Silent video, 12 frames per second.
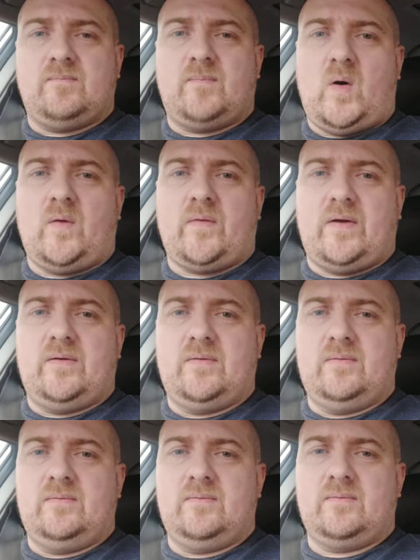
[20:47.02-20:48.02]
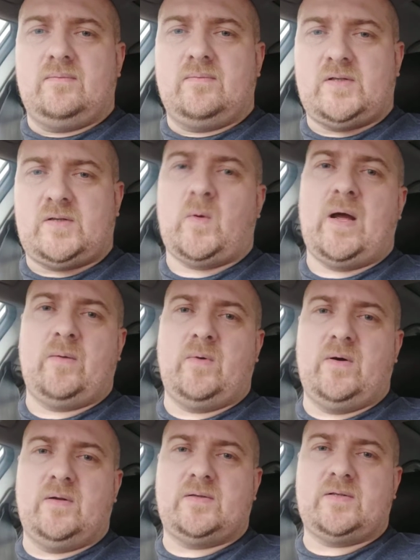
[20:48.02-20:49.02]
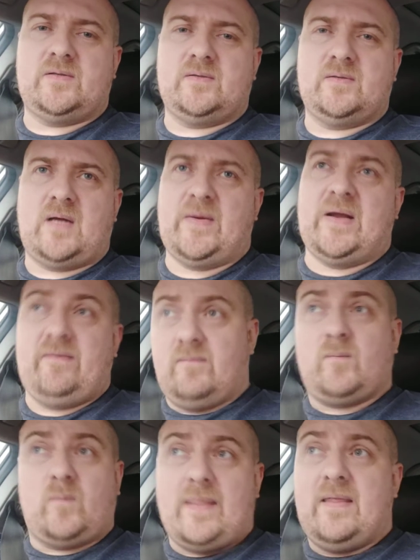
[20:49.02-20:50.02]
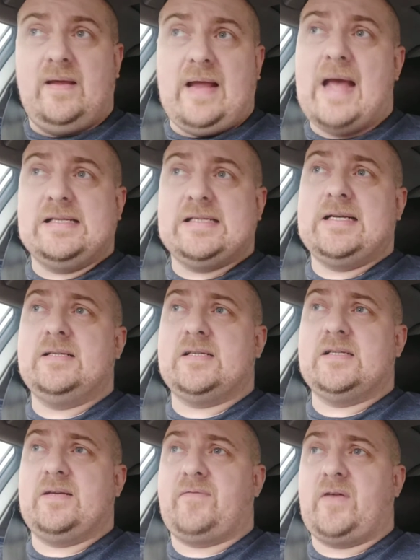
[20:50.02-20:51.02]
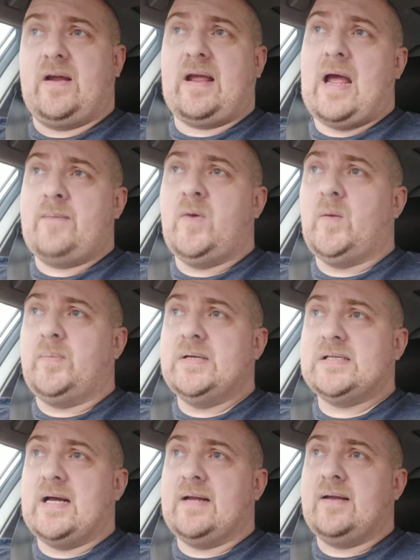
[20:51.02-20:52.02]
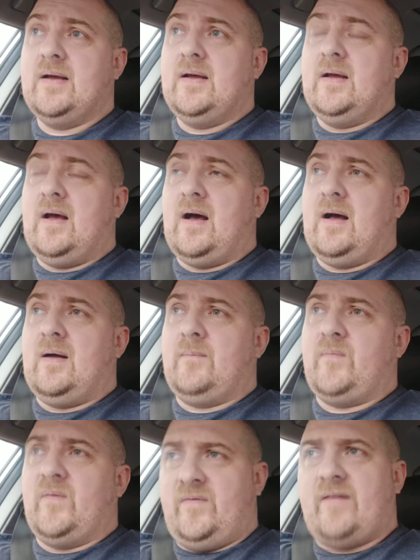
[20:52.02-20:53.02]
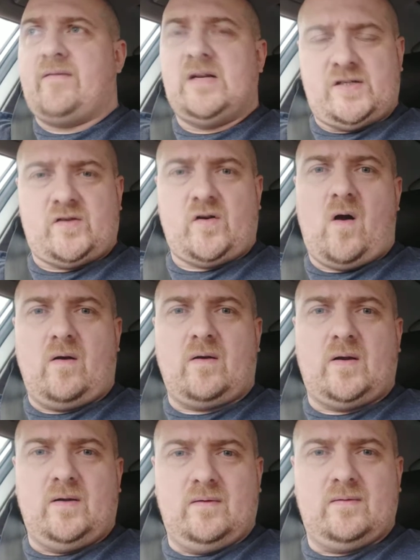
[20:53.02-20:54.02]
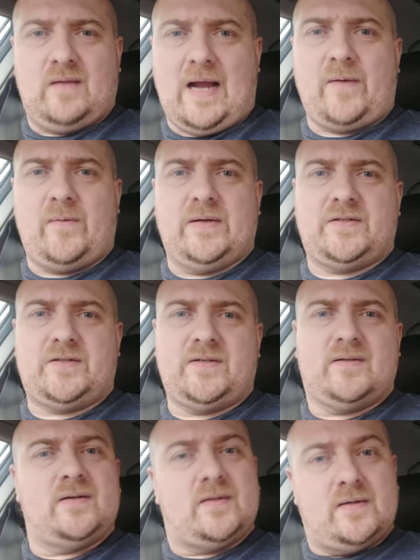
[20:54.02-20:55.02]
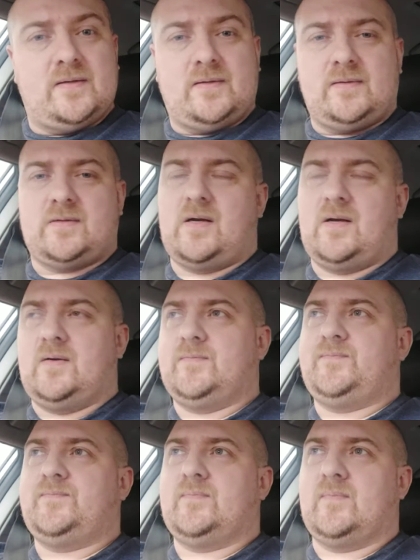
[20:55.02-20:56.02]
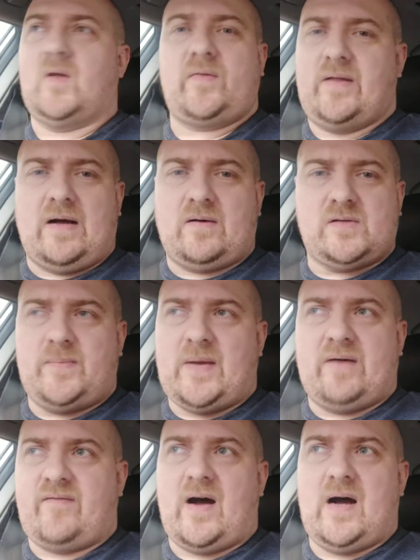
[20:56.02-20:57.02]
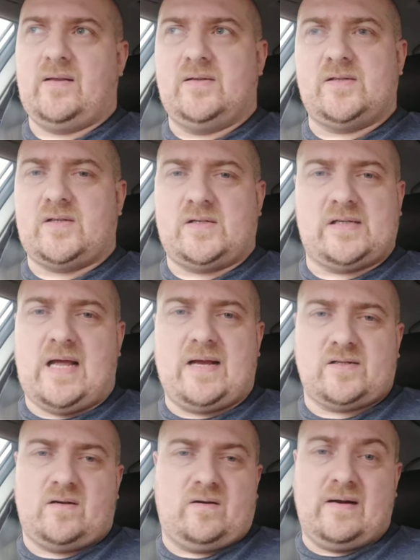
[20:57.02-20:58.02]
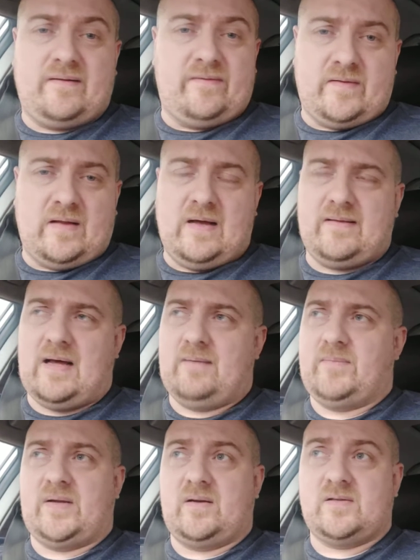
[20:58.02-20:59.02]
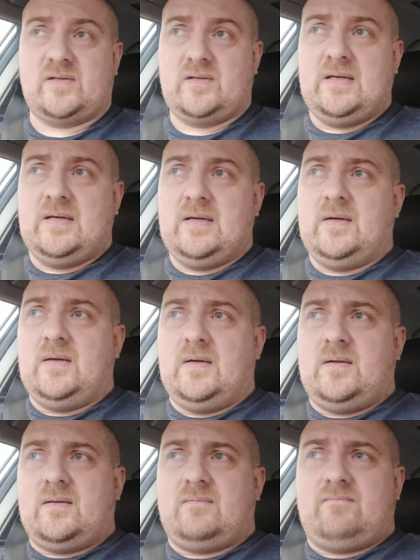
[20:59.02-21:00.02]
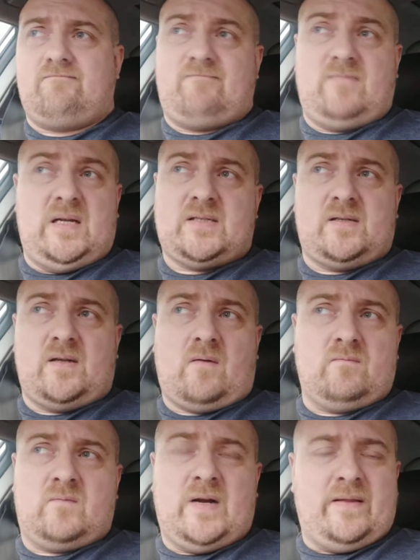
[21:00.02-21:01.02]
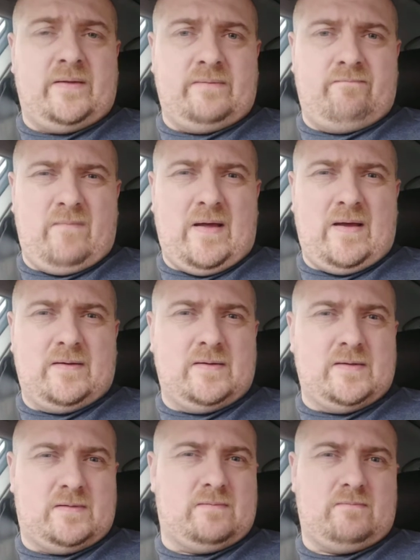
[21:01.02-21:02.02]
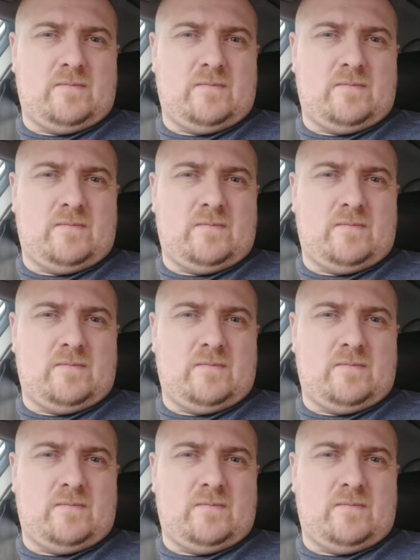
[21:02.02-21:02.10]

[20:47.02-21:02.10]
more the swear words. I mean, when the 18 certificate came up, it said very strong language. So nothing else about violence or sex or anything like that, because it's not really there. It's